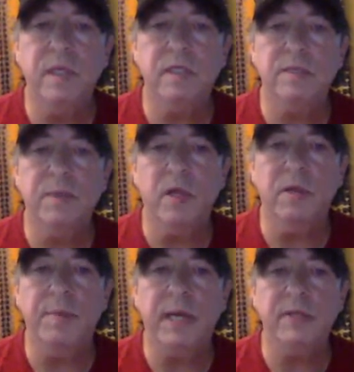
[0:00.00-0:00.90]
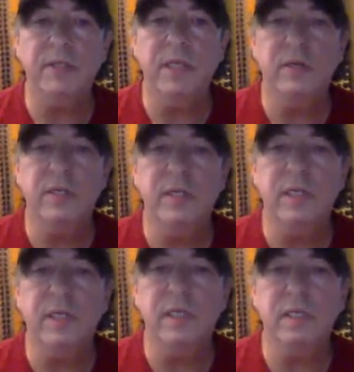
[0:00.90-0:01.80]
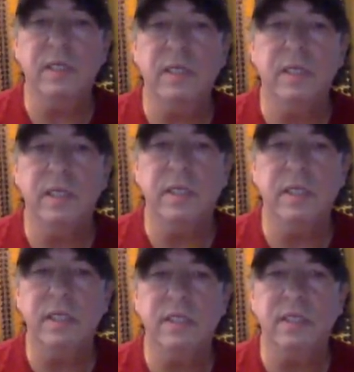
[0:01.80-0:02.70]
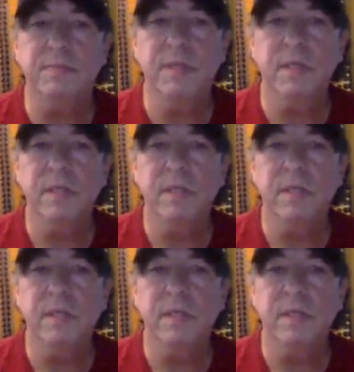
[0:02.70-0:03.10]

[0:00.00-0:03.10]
smaller amounts here in Egypt.